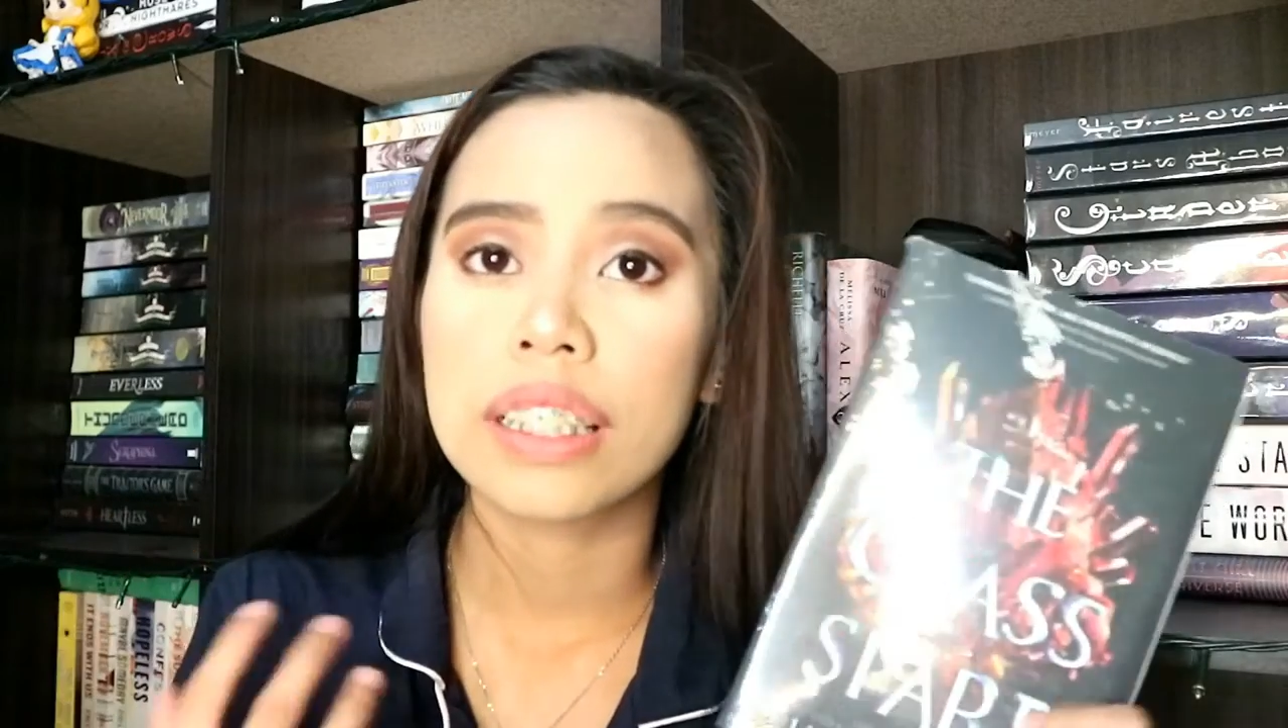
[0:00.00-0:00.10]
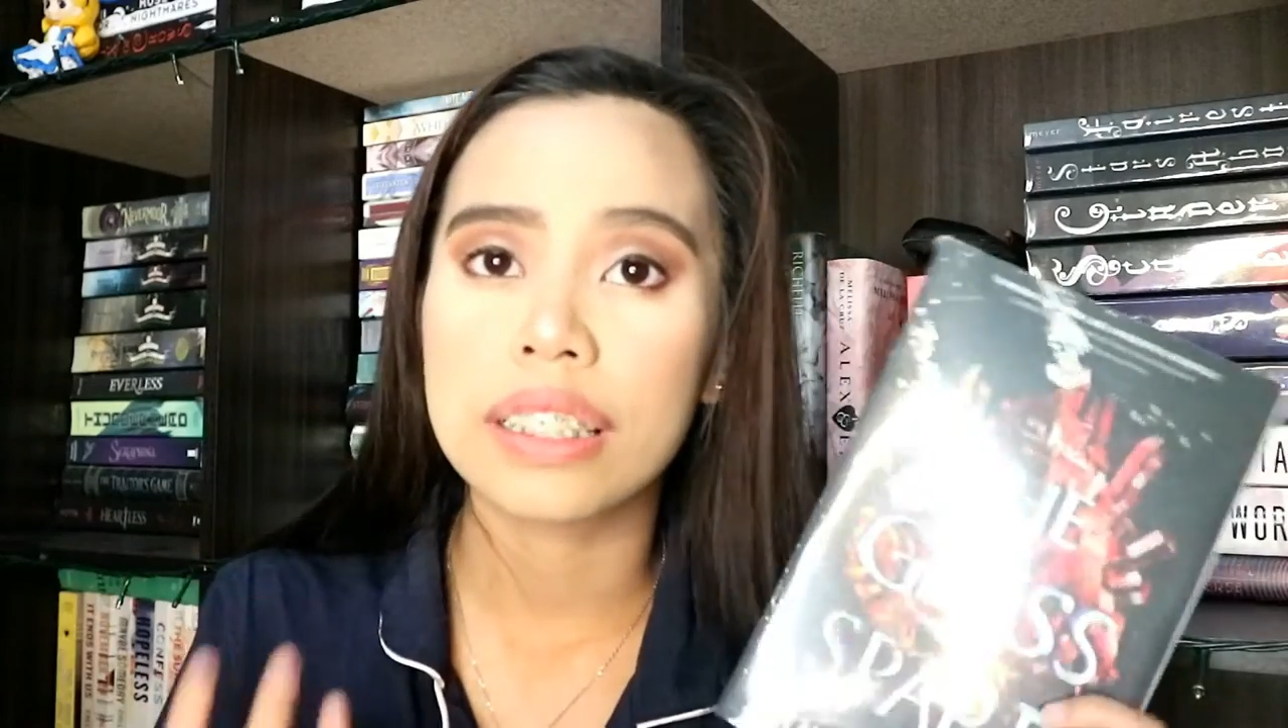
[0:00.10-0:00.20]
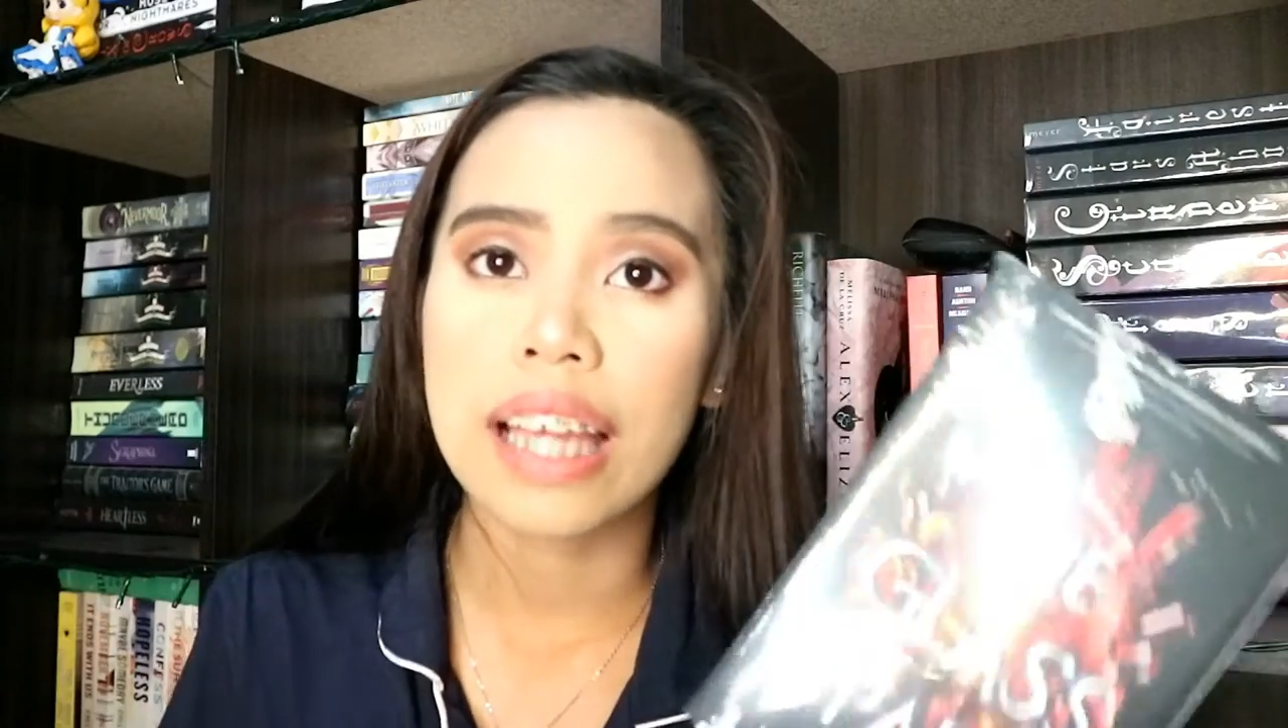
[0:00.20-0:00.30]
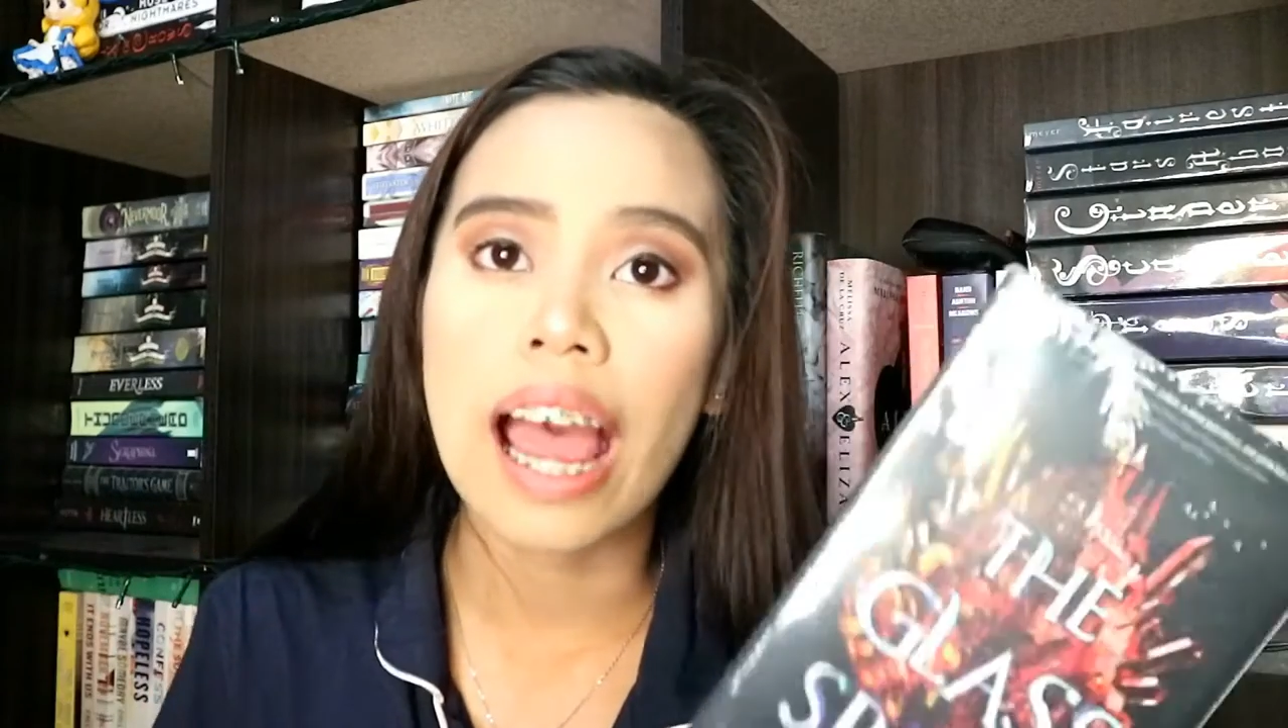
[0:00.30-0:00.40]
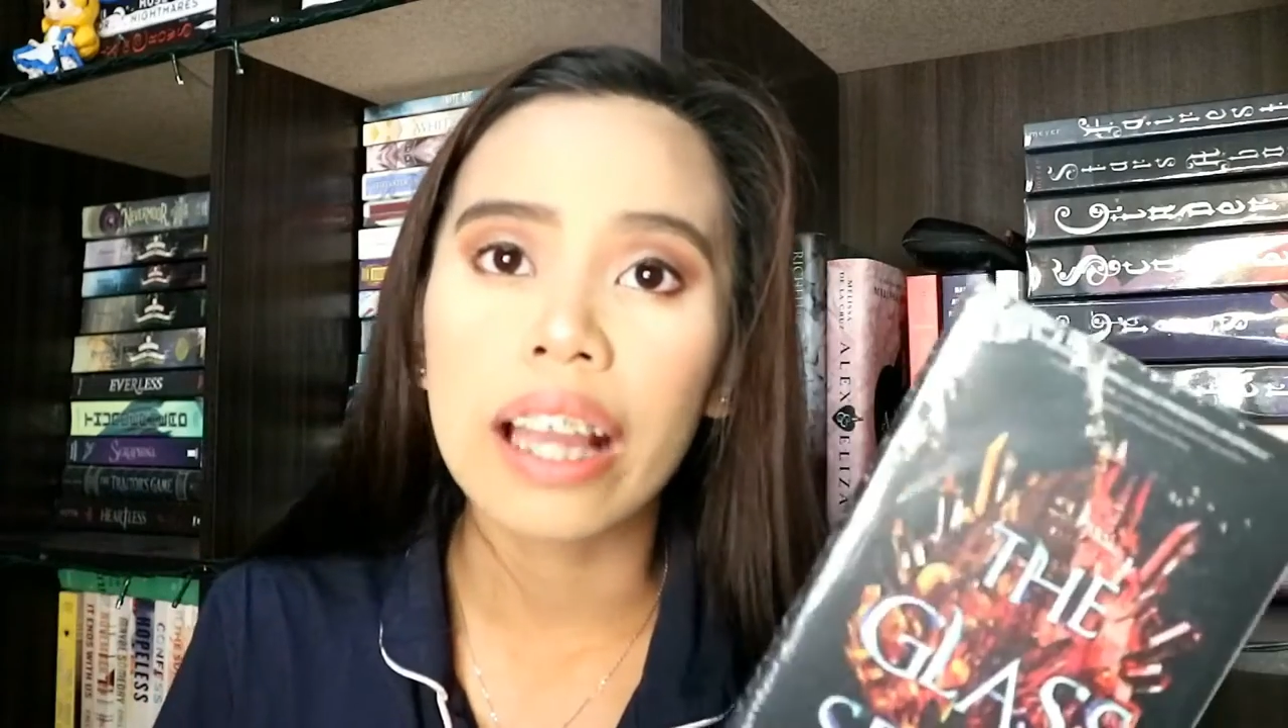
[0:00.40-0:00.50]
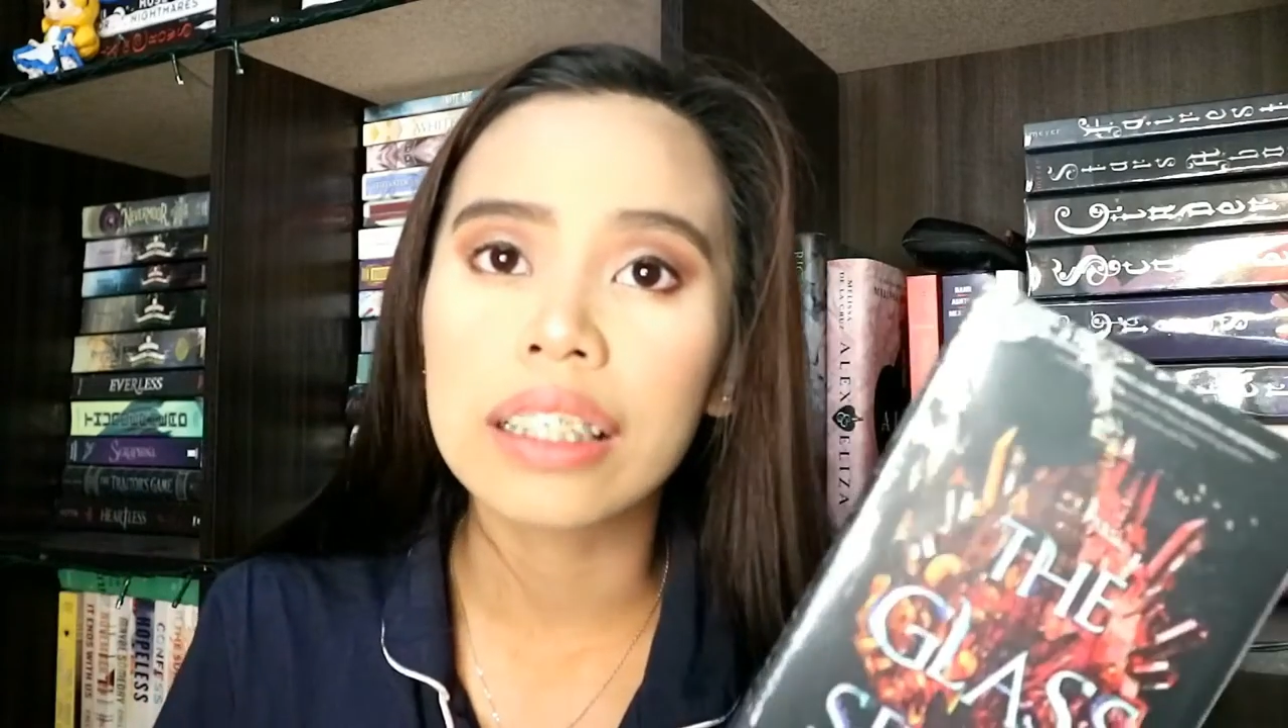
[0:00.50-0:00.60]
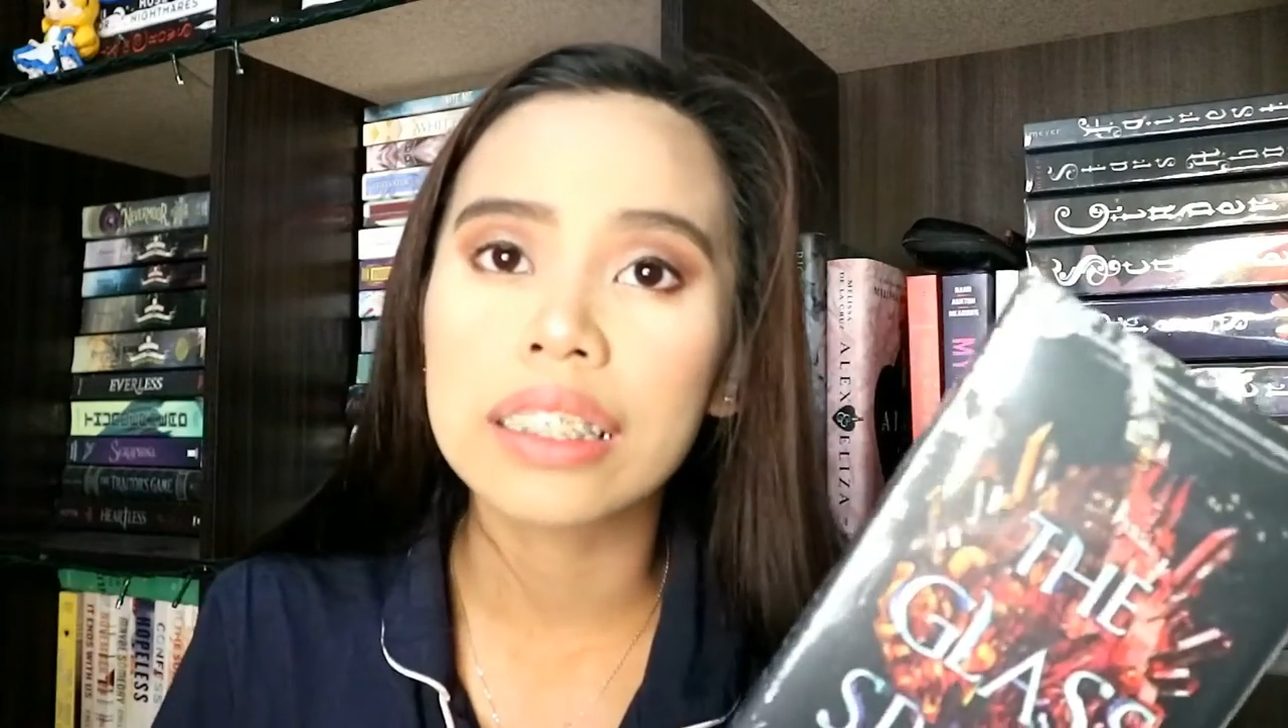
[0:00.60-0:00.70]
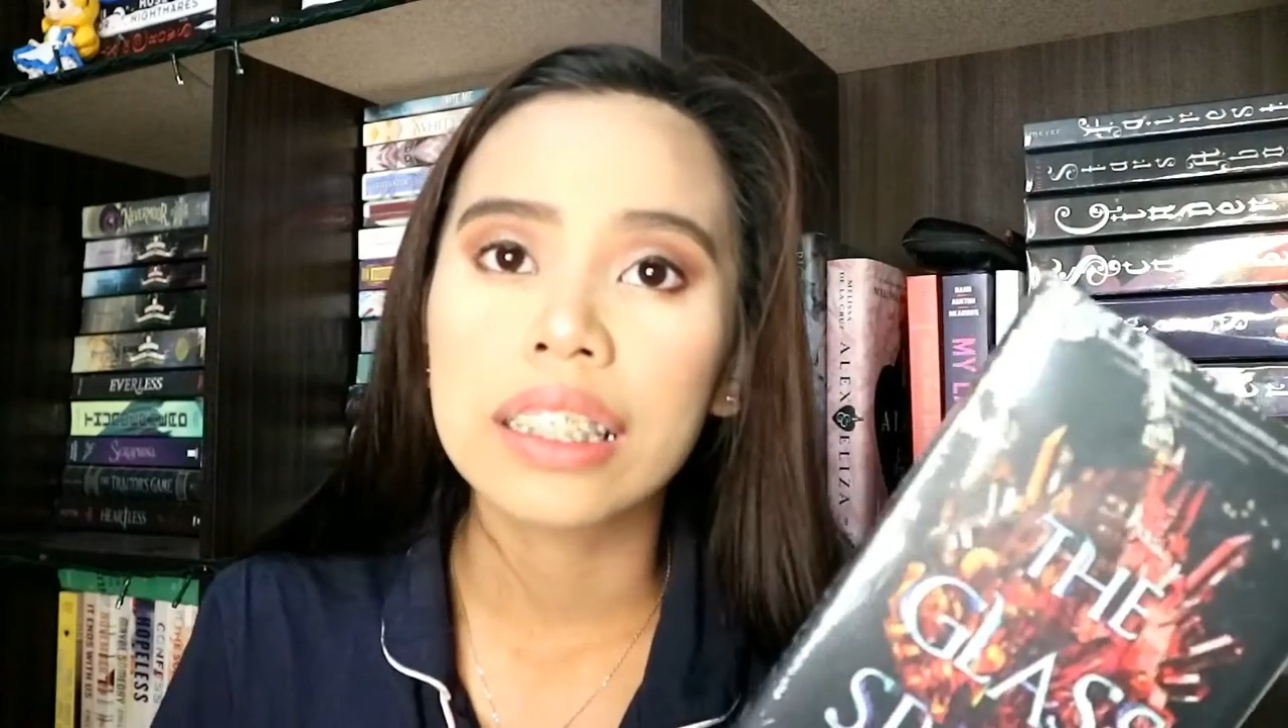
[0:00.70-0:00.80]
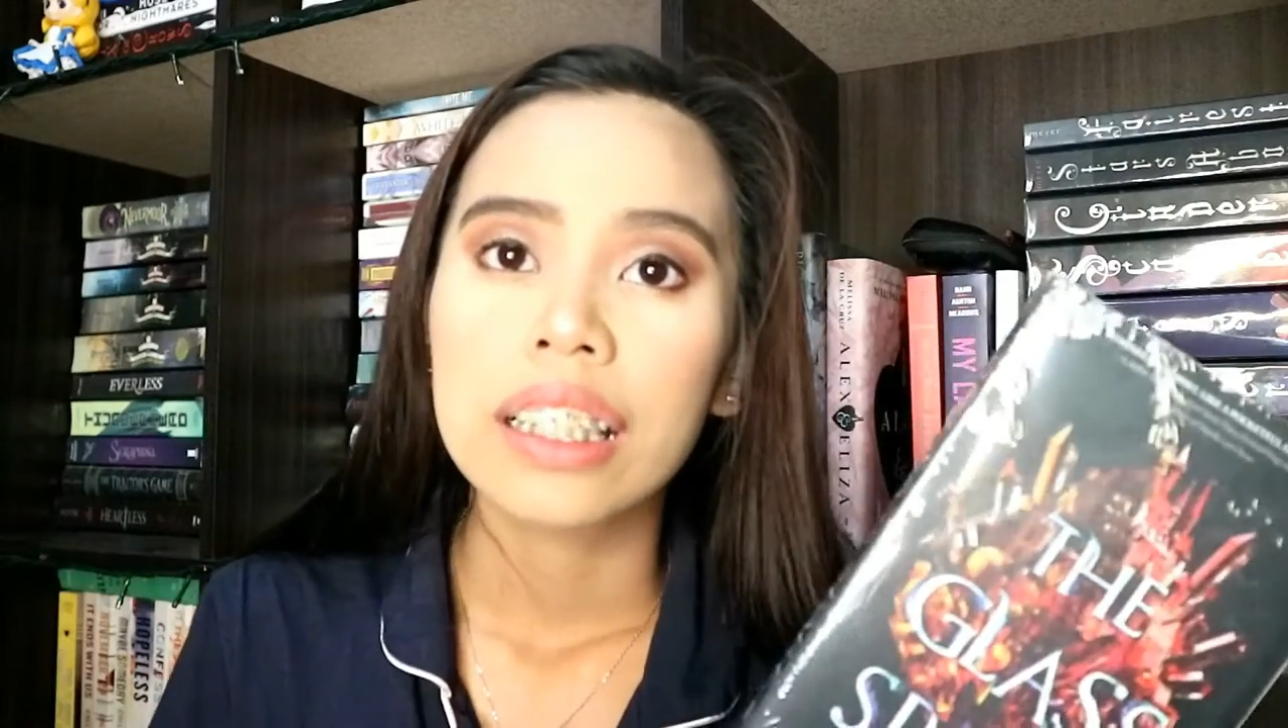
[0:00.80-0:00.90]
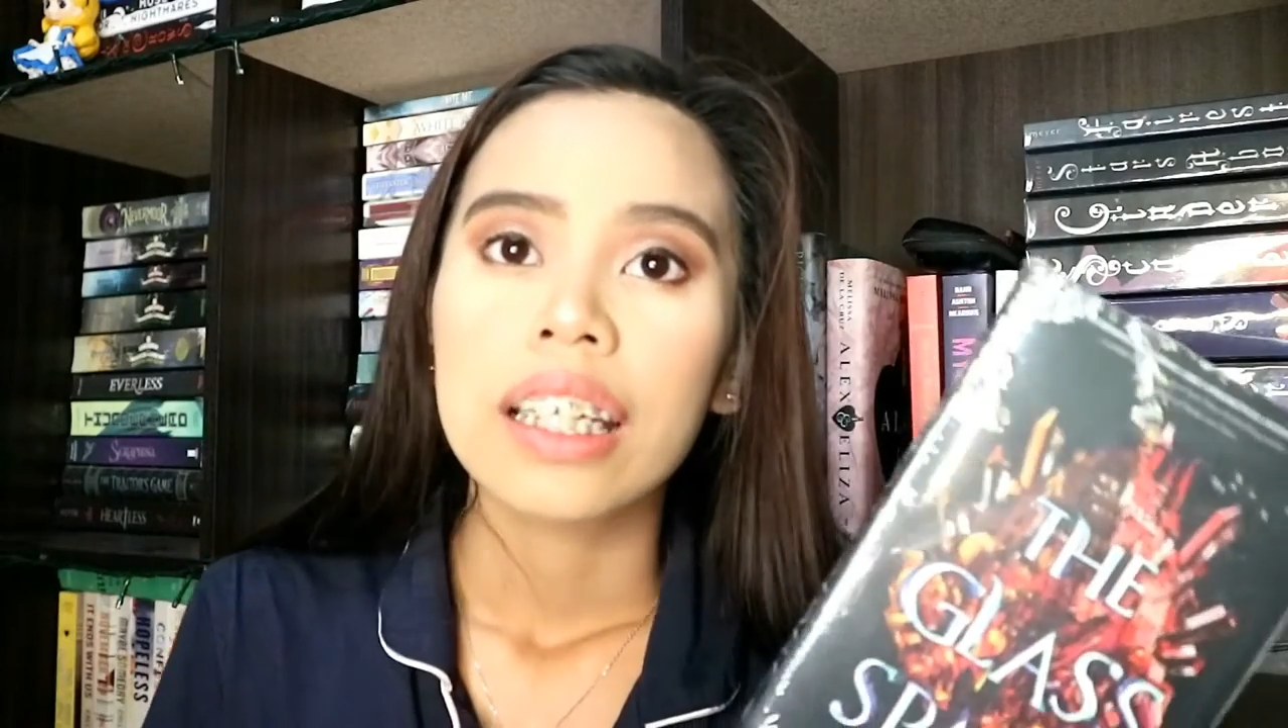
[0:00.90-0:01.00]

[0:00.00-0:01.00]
attacked,